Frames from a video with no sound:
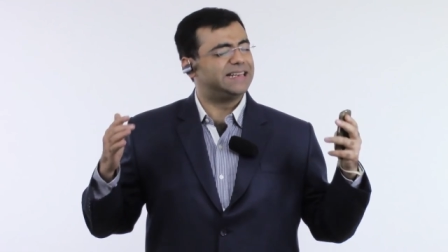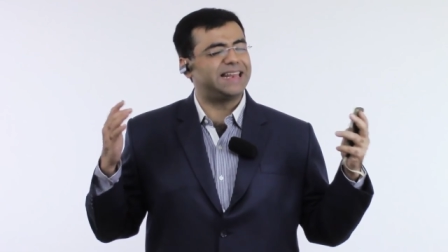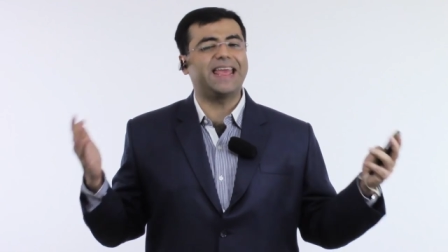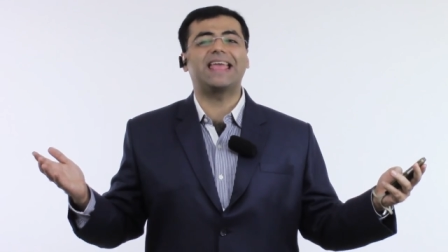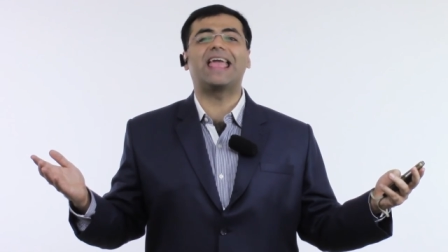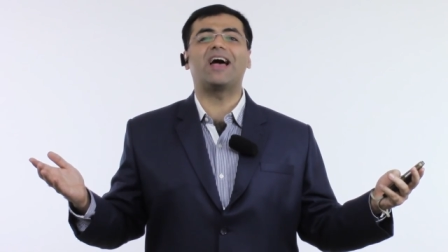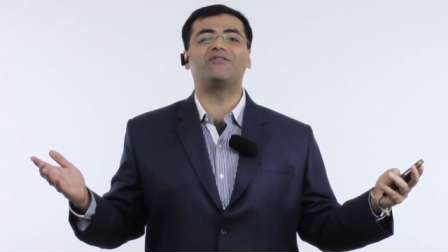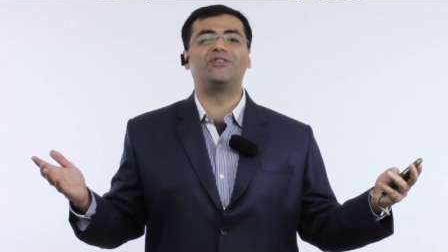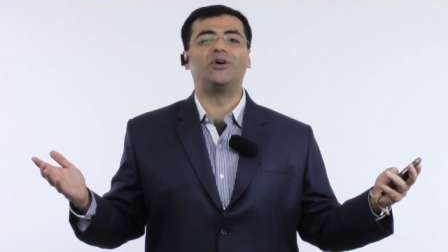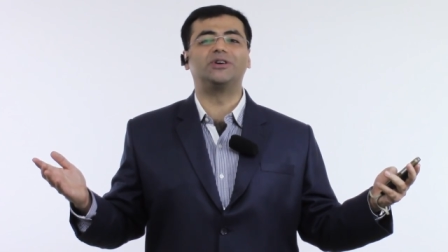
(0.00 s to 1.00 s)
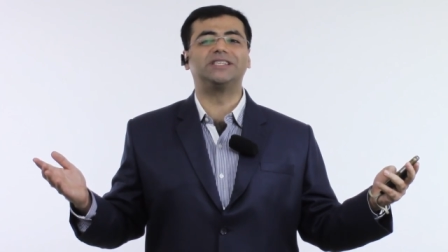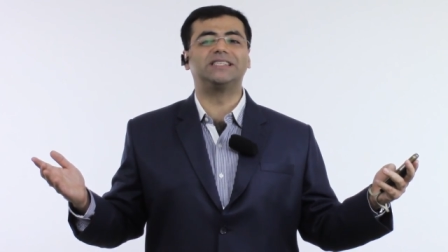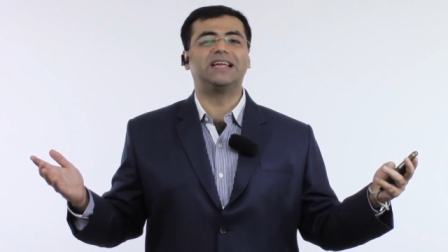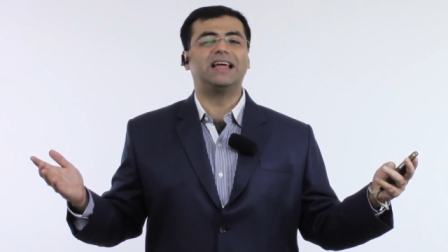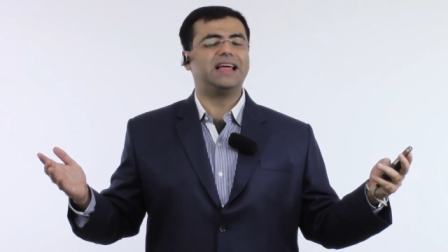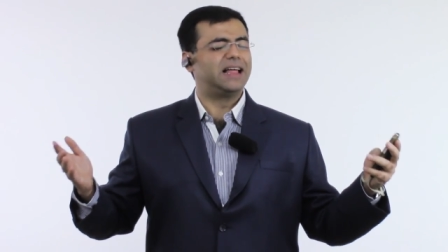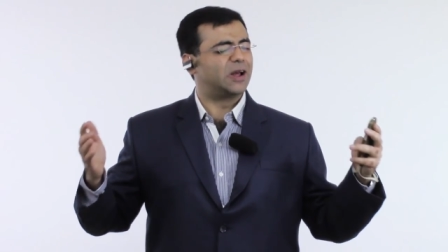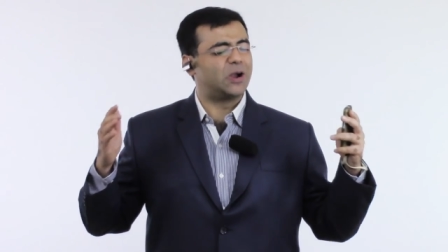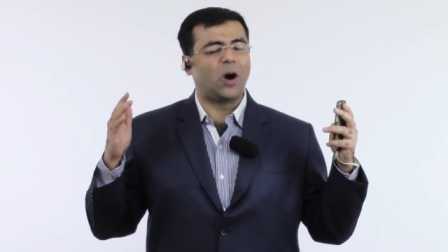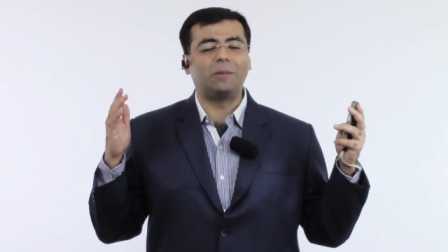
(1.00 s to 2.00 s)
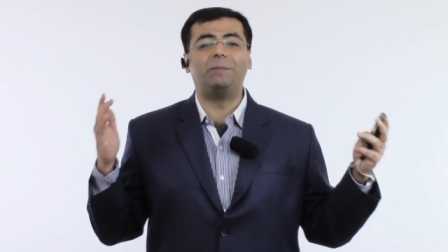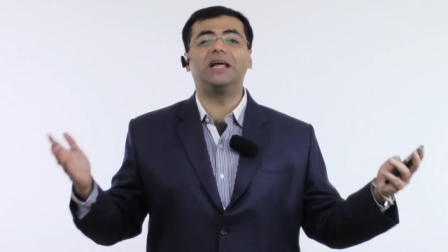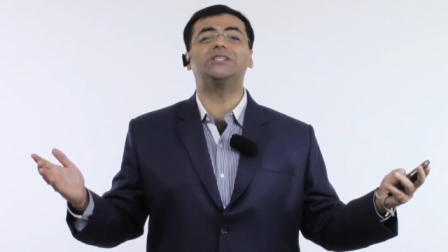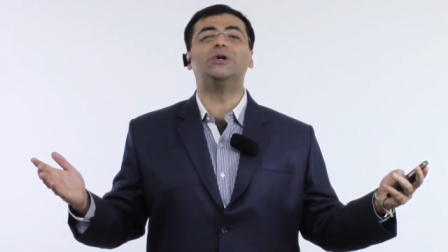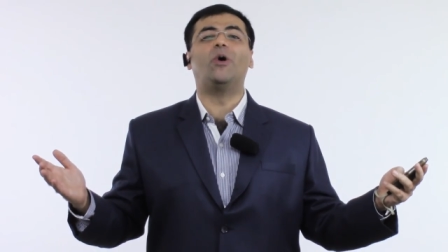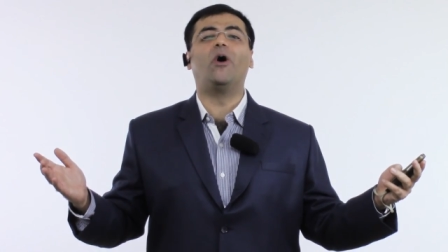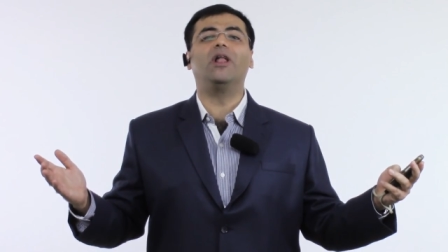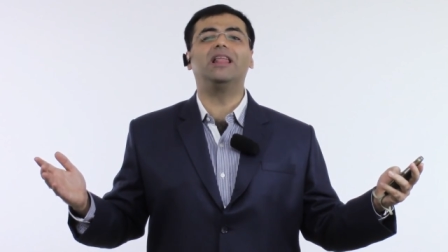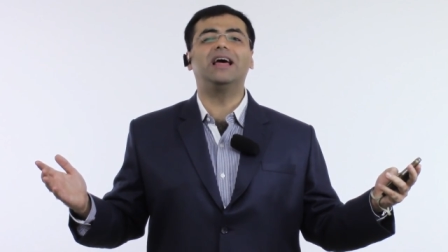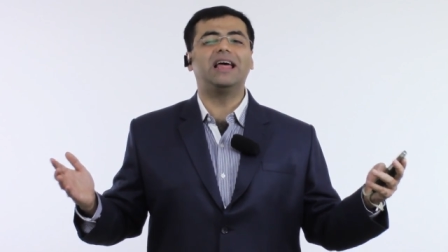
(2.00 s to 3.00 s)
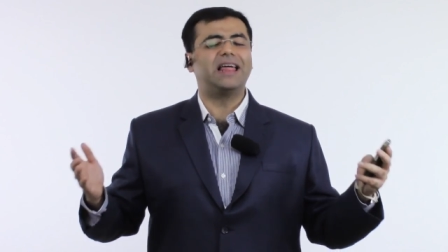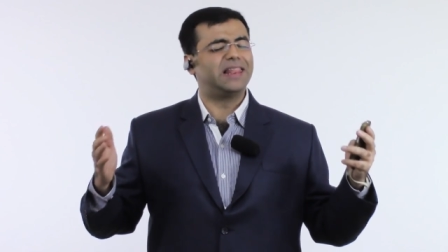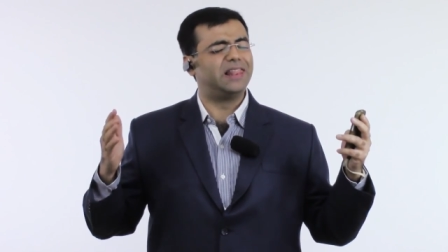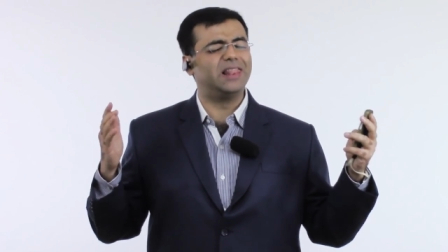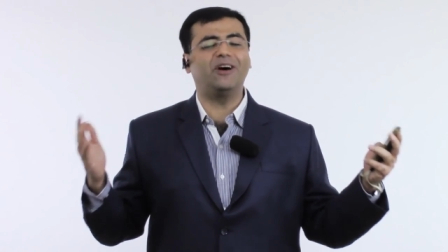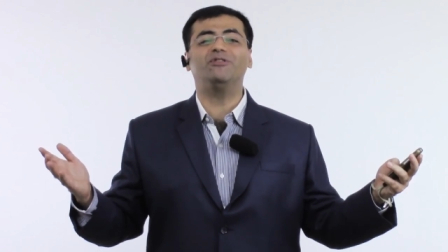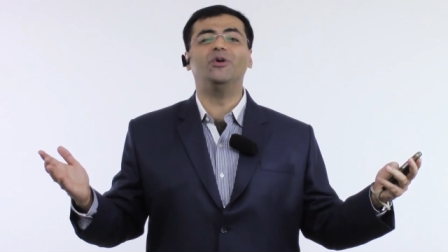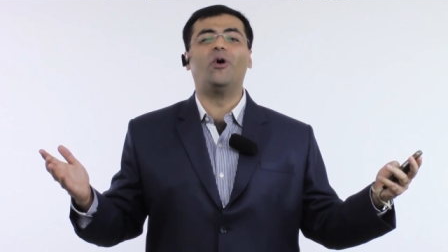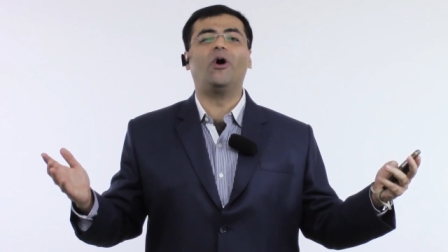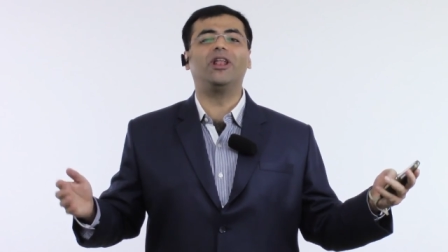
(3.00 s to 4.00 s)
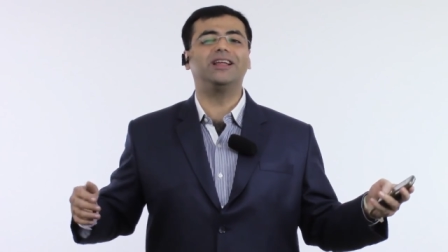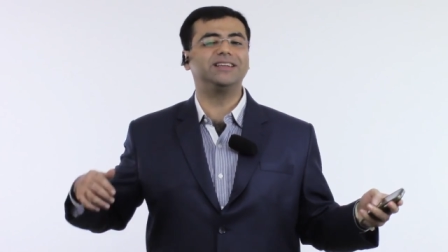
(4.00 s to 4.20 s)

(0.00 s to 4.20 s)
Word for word: Take care, folks. God bless you all. Love you all.